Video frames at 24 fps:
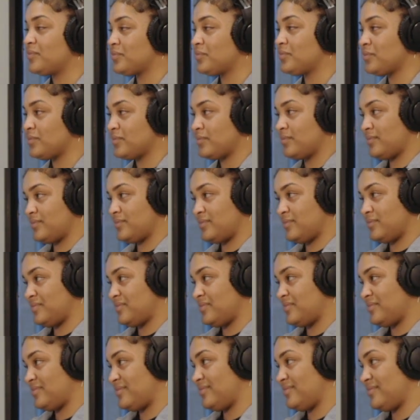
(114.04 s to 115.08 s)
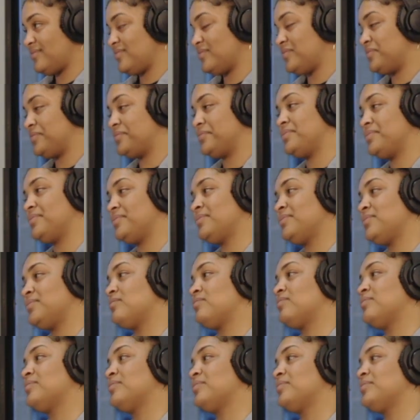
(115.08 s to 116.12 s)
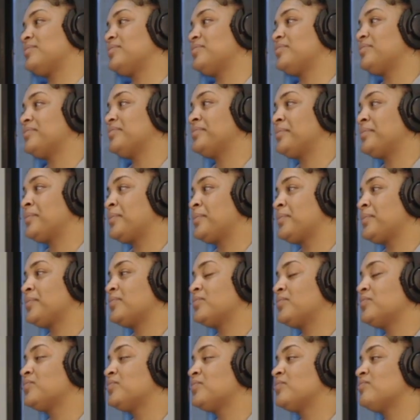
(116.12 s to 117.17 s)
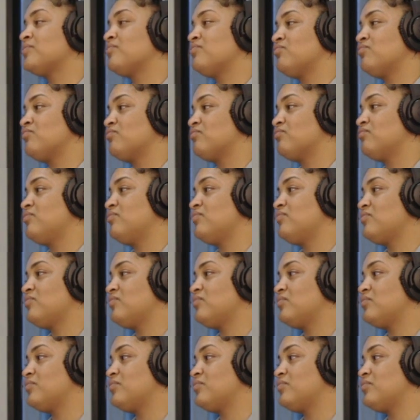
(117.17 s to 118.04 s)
This person isn't speaking.